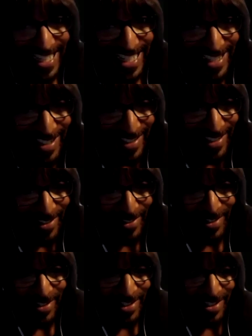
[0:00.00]
And, you
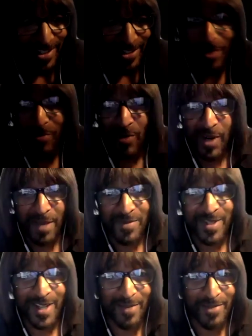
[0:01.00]
know, and during prime
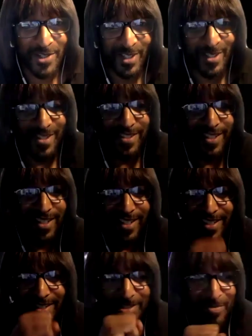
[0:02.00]
time and Janelle's singing, it's just